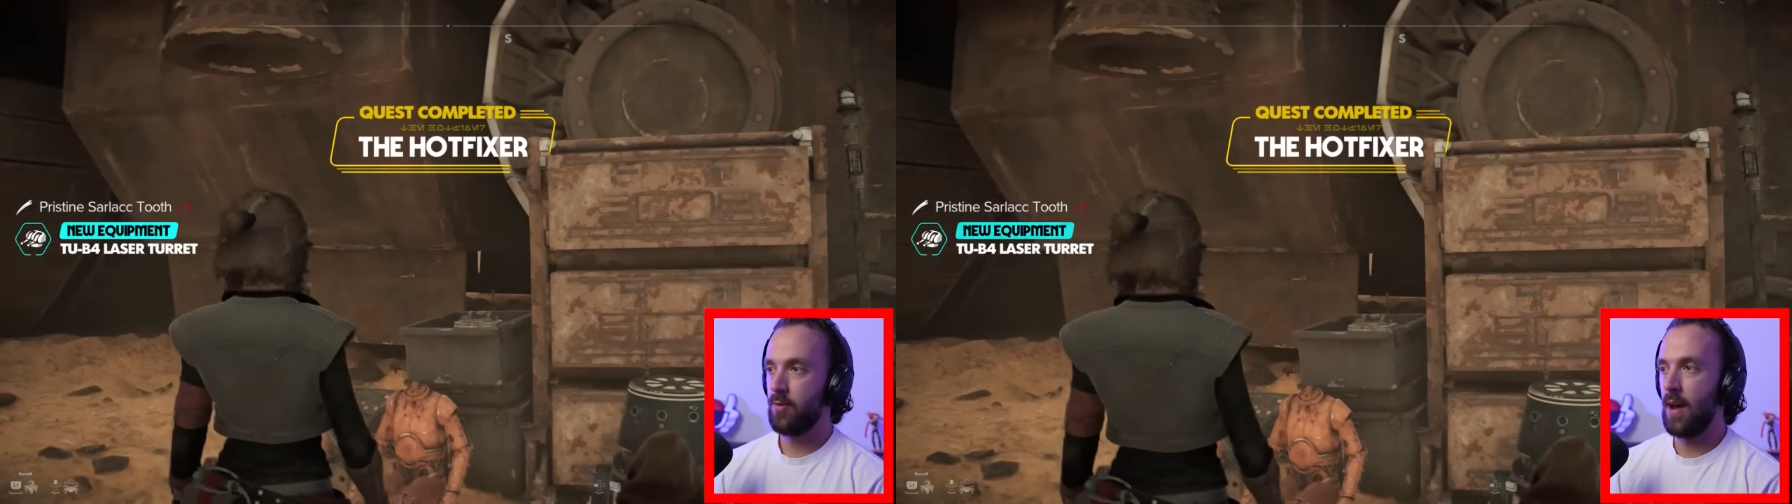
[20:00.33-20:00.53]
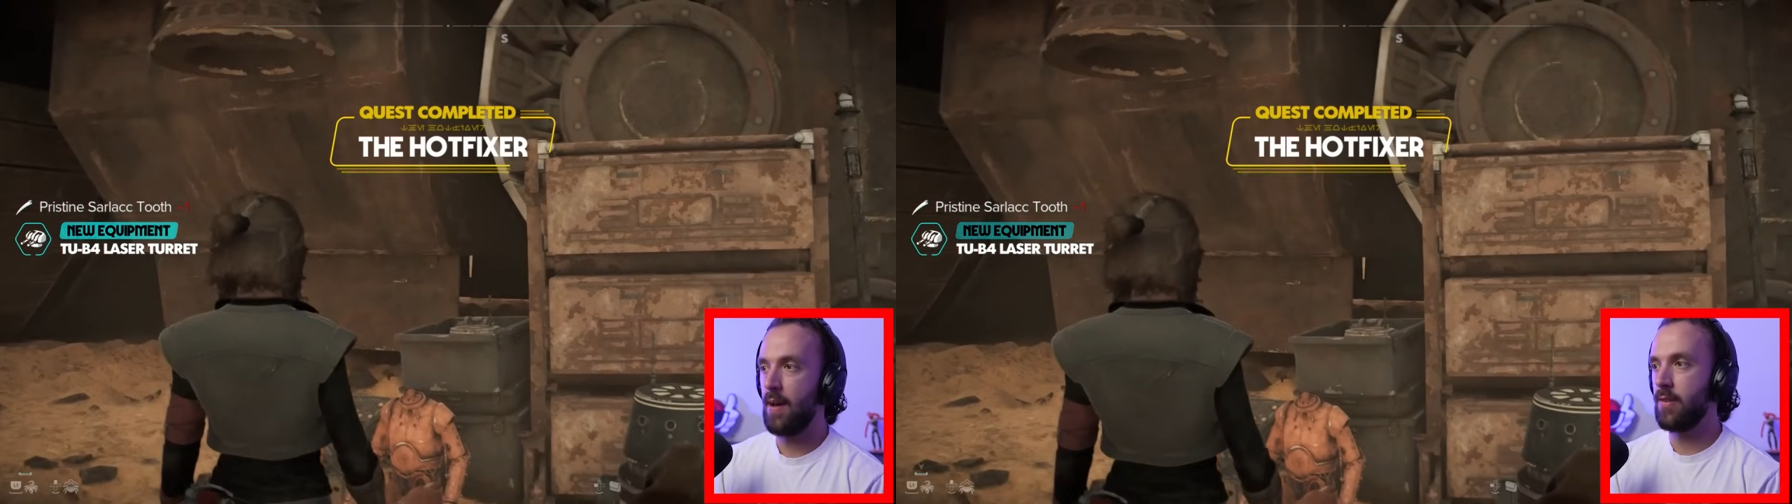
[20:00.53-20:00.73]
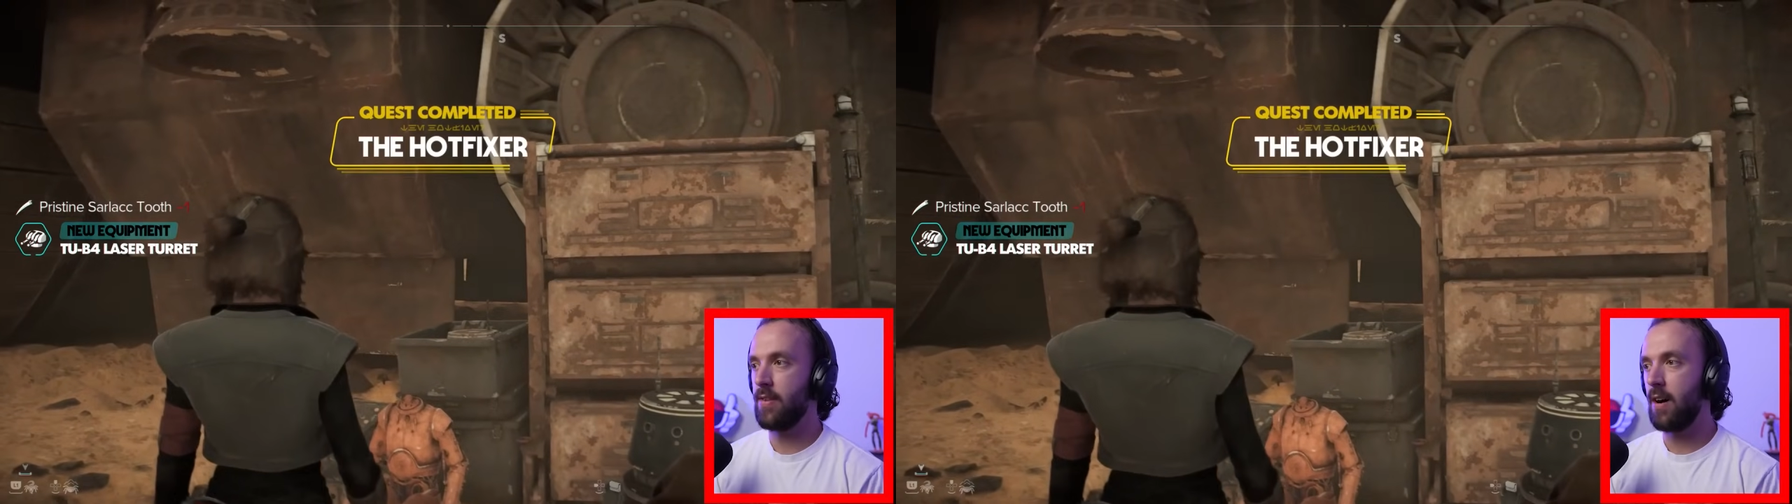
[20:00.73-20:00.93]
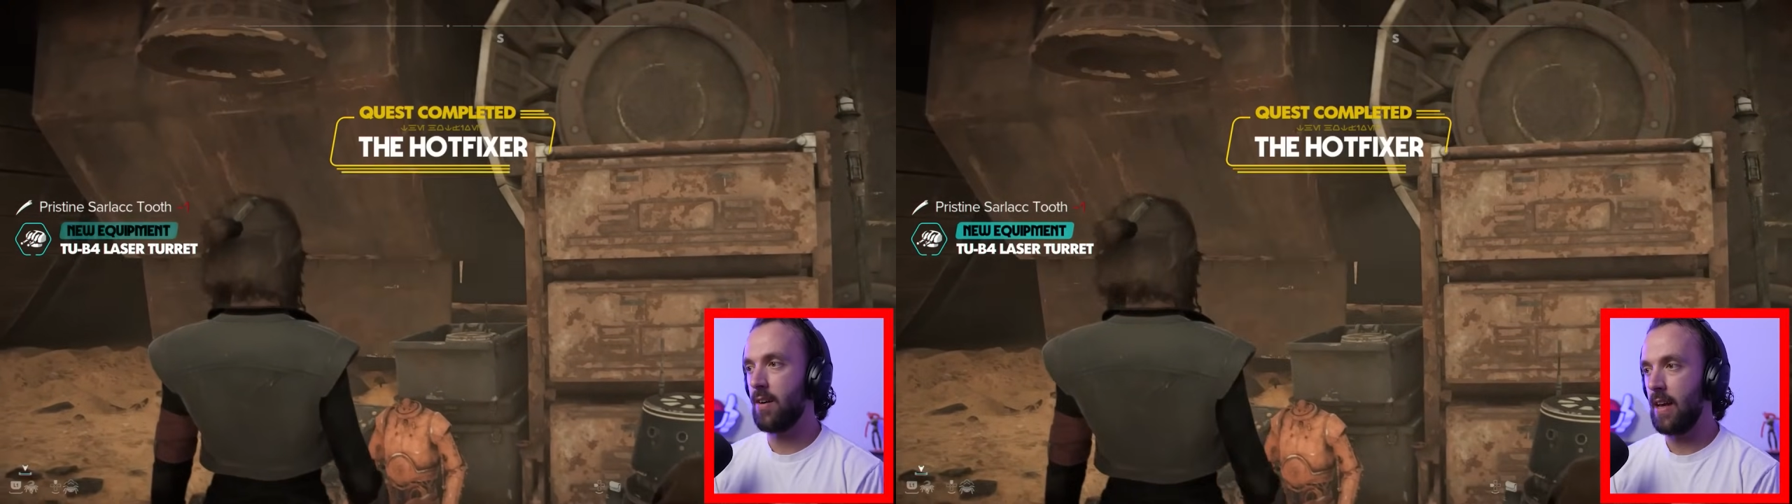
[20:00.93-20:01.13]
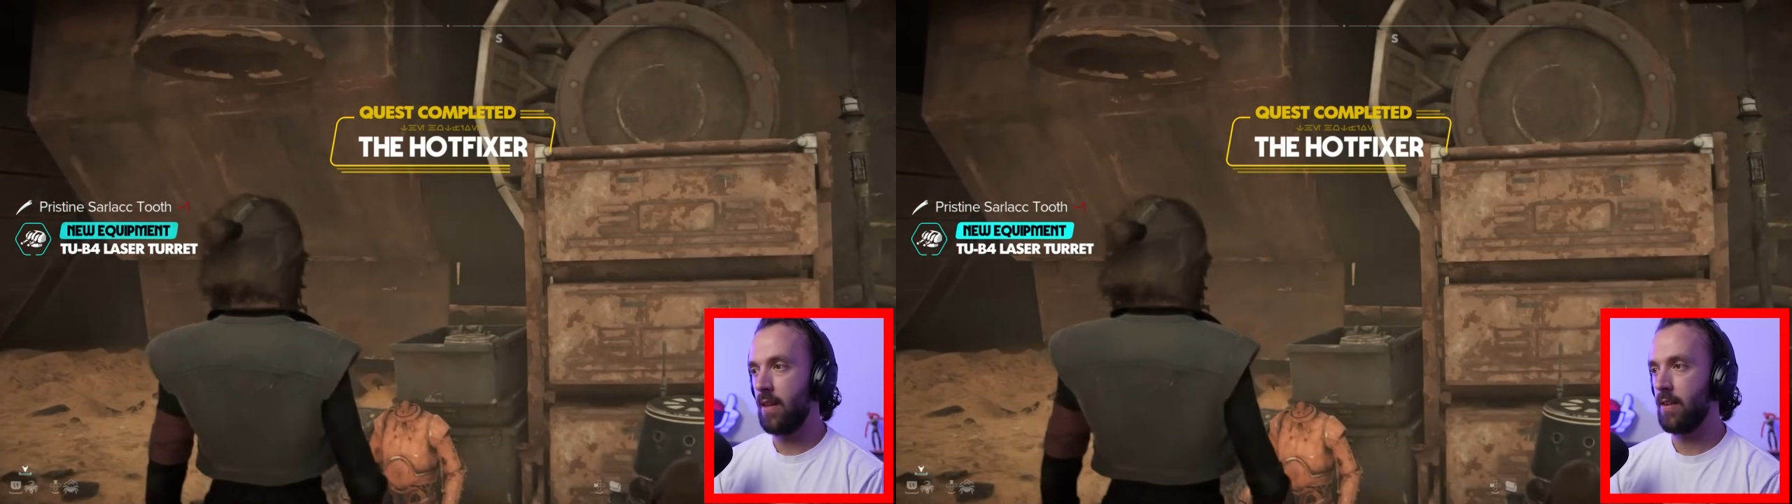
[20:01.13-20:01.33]
Do I have the
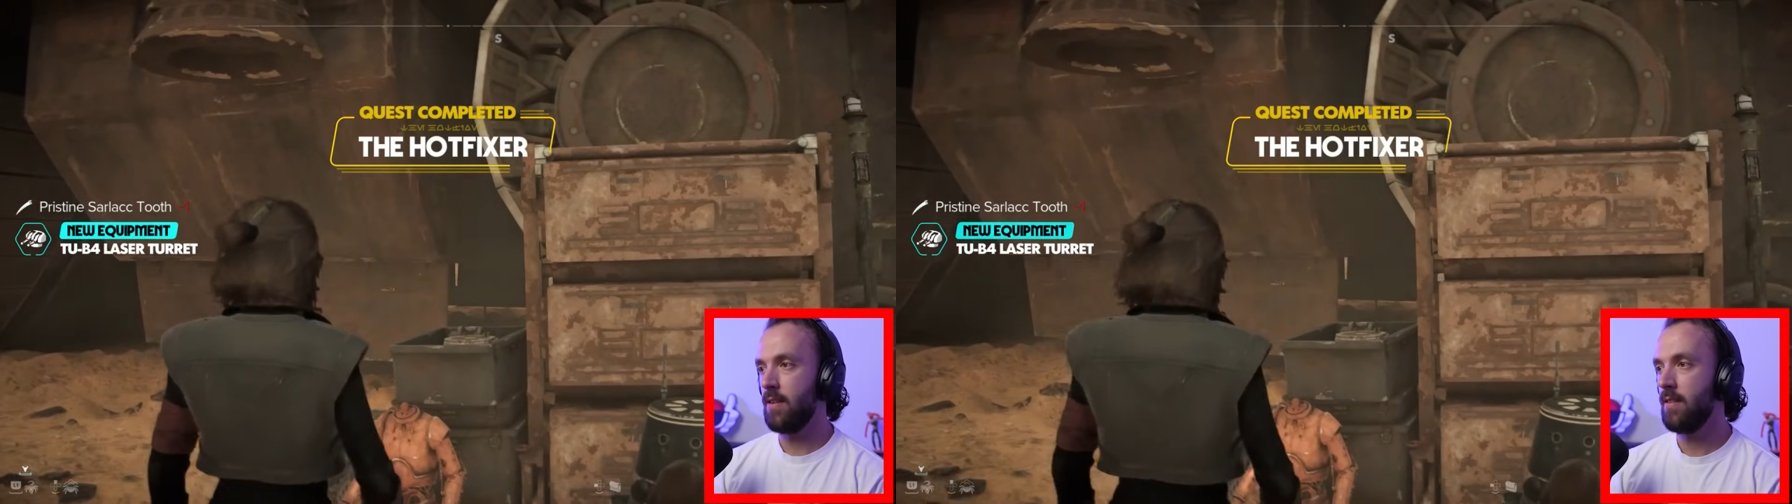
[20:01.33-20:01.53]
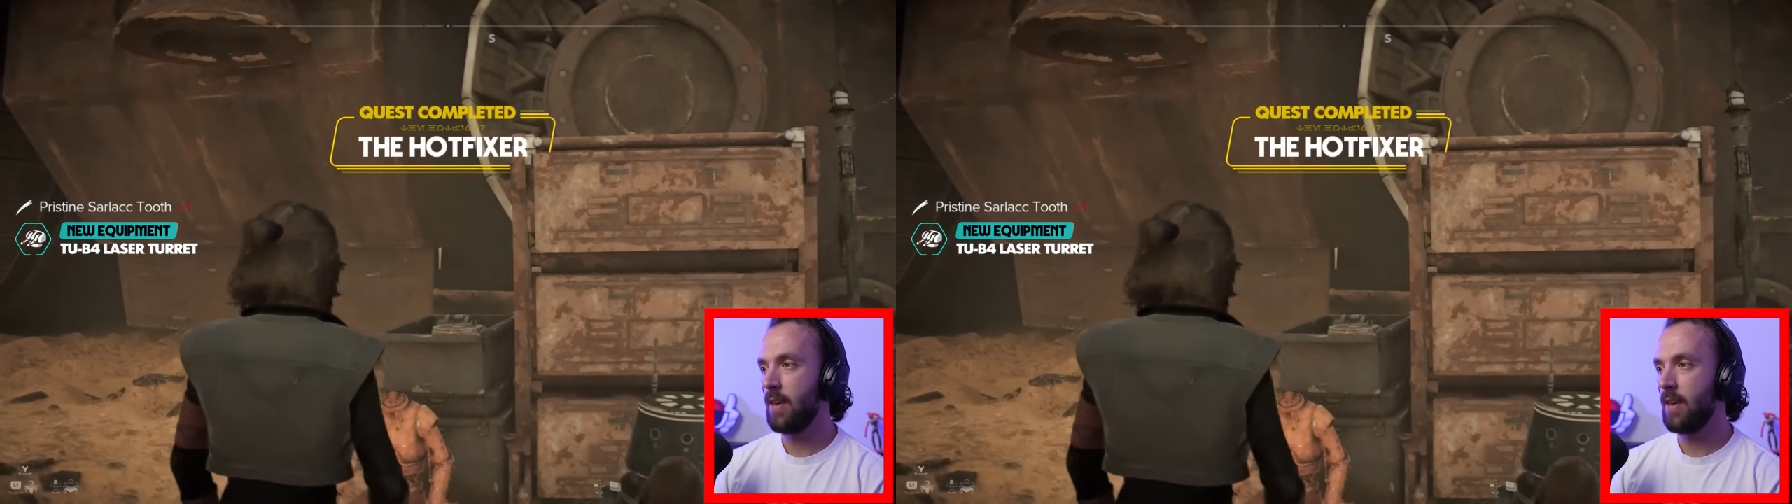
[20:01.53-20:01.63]
turret now then?